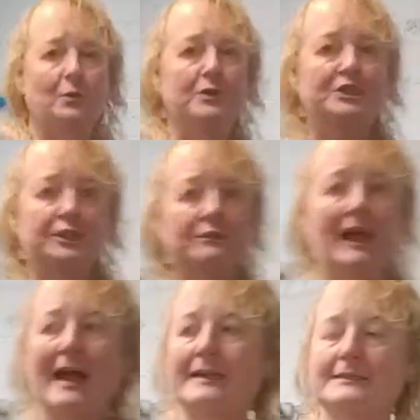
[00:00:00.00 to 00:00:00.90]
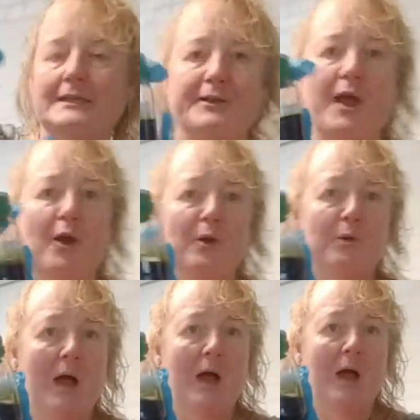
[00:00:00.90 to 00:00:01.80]
Would you like to
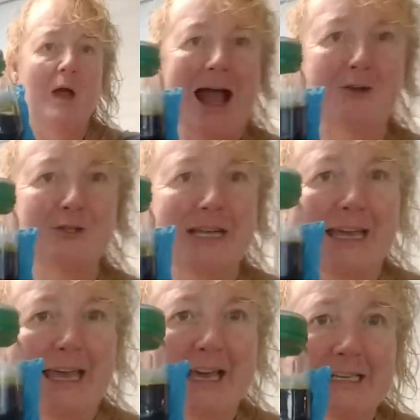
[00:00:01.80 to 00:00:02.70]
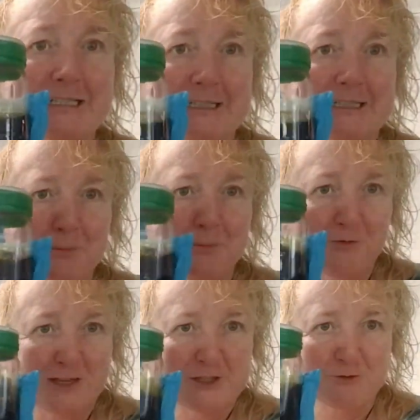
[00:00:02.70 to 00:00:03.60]
know how to get some
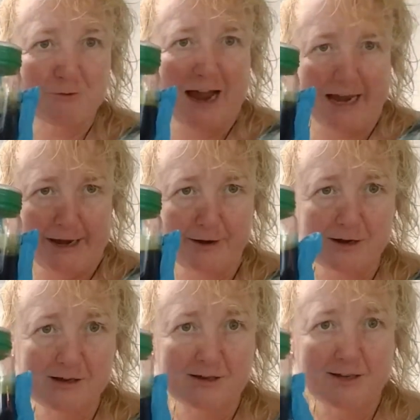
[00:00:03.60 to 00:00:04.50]
of this right here?